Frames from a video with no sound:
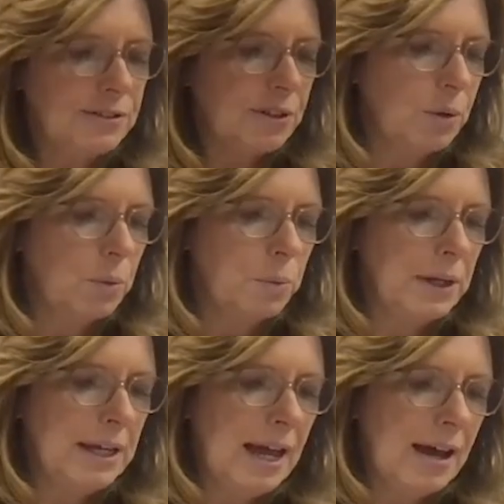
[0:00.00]
And so
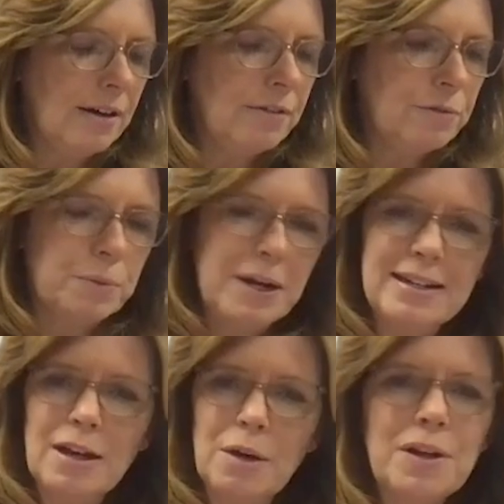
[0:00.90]
we have
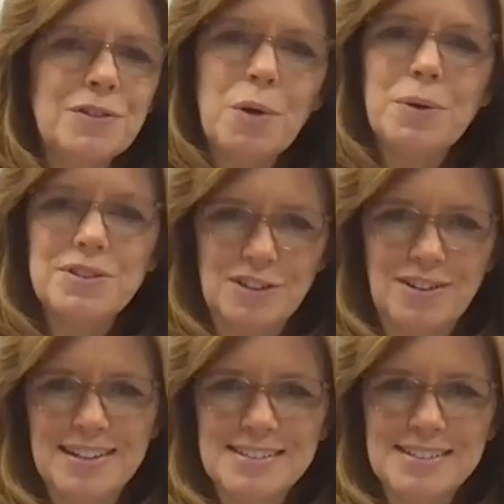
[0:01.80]
right now we all know it's a
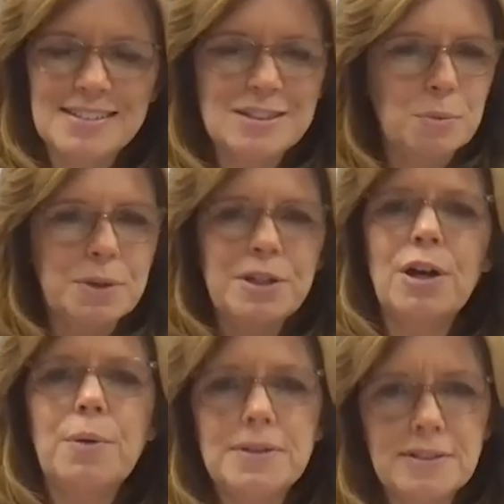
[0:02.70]
crisis, we
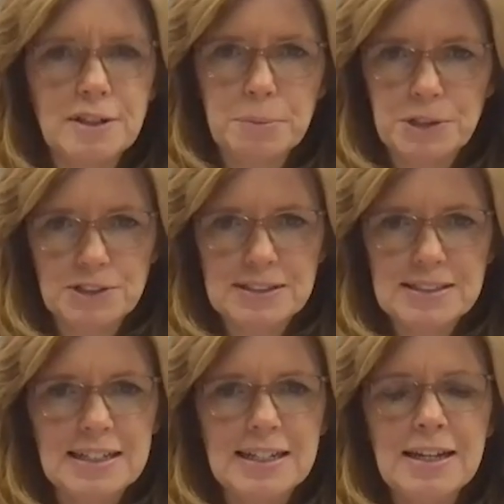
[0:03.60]
know it's an
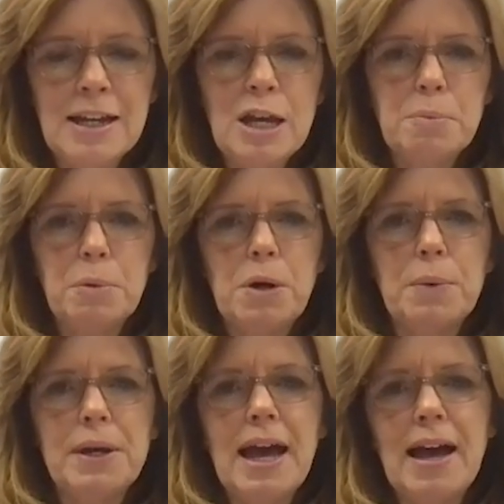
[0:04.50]
emergency, but
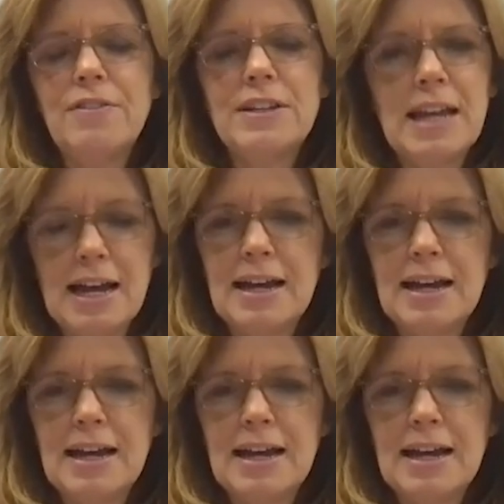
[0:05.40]
what we haven't